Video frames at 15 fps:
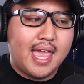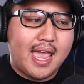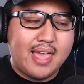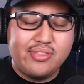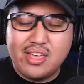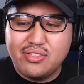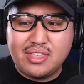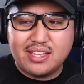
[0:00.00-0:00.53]
And
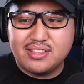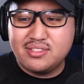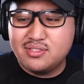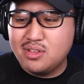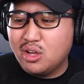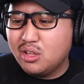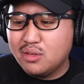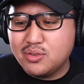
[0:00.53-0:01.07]
then they
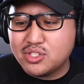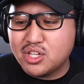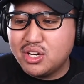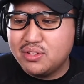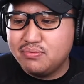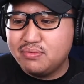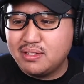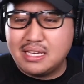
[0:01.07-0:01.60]
all of a
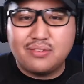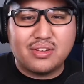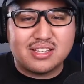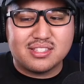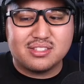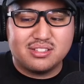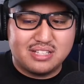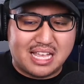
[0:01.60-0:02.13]
sudden, the
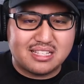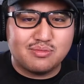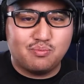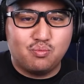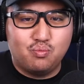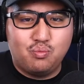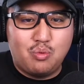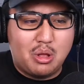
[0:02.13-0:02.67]
defense gets
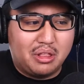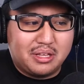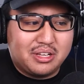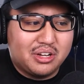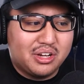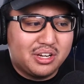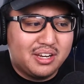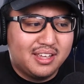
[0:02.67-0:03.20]
really
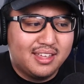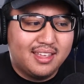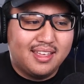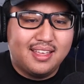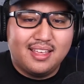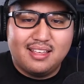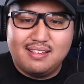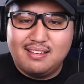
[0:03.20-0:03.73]
good
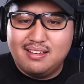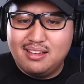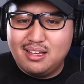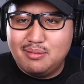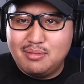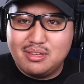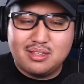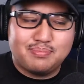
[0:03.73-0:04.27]

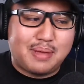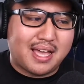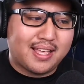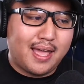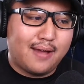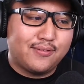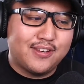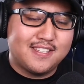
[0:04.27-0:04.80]
in the back
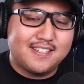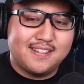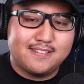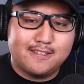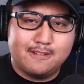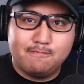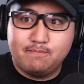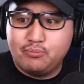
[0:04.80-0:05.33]
half of the
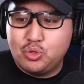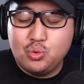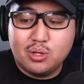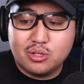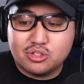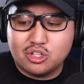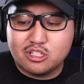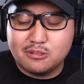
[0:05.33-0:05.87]
season. Tua
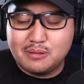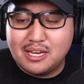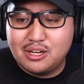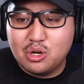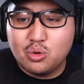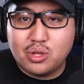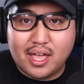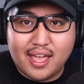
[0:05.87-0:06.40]
starts
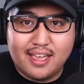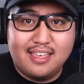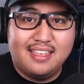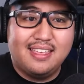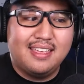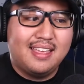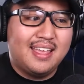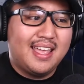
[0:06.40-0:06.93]
playing okay.
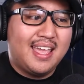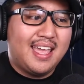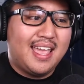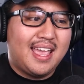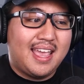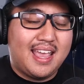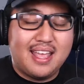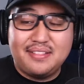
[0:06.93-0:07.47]

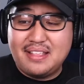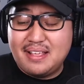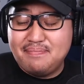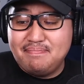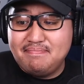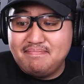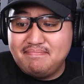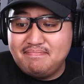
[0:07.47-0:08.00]
And
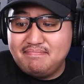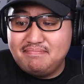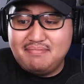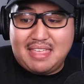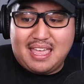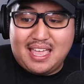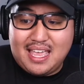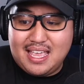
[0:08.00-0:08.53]
then
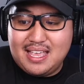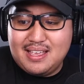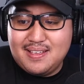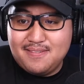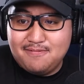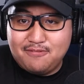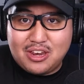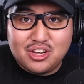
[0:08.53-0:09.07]
they
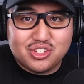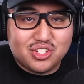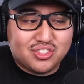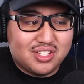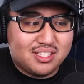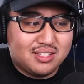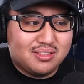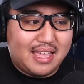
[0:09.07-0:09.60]
finished the
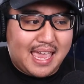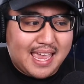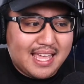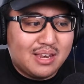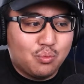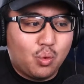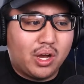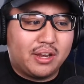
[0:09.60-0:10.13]
season
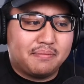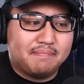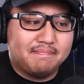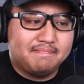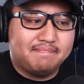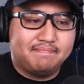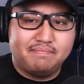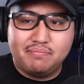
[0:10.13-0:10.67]
8-1.
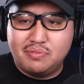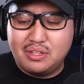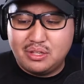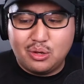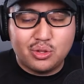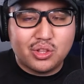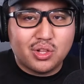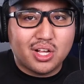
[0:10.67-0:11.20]
The
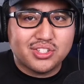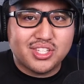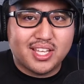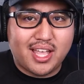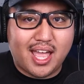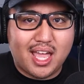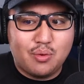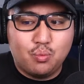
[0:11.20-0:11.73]
only loss they
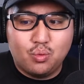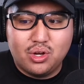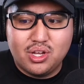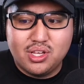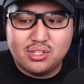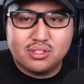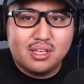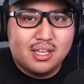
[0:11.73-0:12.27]
had
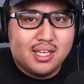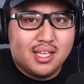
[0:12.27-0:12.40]
was